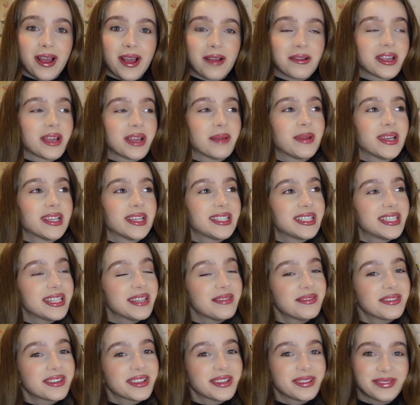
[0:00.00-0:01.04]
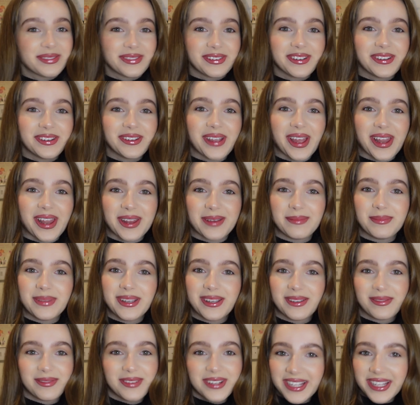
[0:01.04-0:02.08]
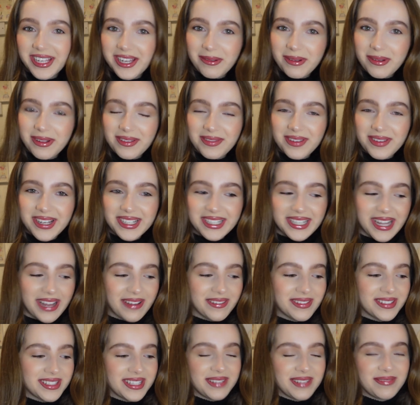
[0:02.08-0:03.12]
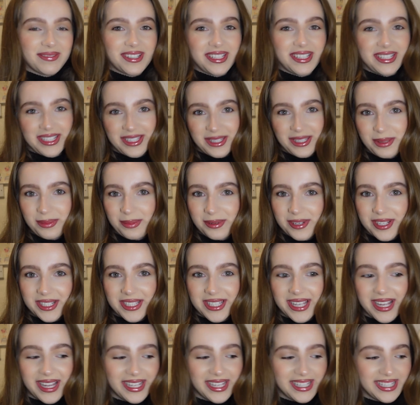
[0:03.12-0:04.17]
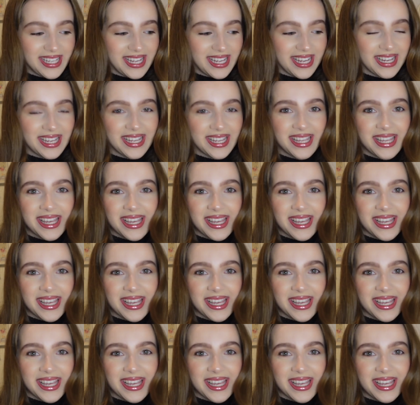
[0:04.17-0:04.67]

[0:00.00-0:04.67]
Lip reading: I'll get my certificate through and I'll be a fully qualified accountant, which is super exciting.